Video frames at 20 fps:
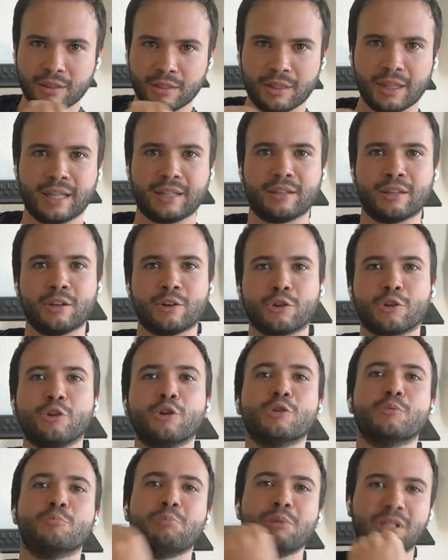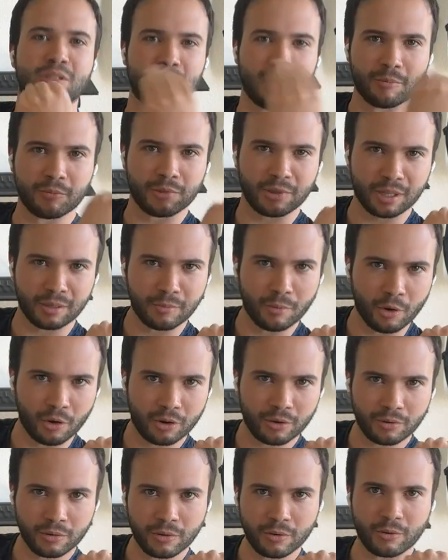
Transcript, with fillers: that there could be something more.